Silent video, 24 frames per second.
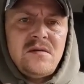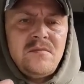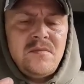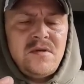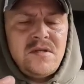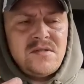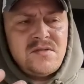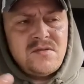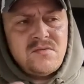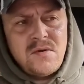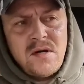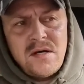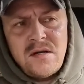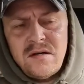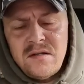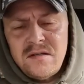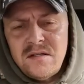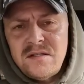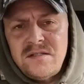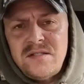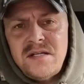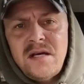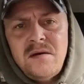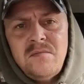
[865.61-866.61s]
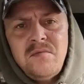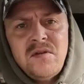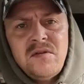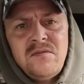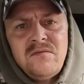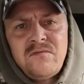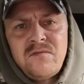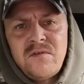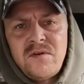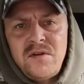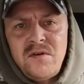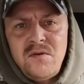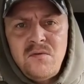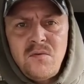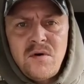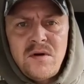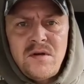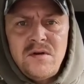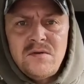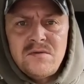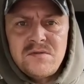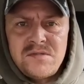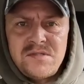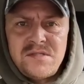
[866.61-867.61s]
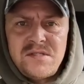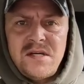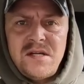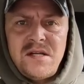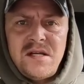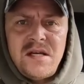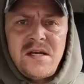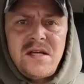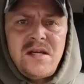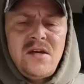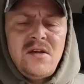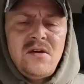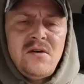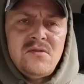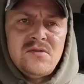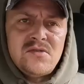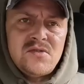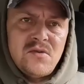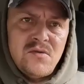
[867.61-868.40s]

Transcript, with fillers: him it's right on the table in front of you where you were sitting, you know.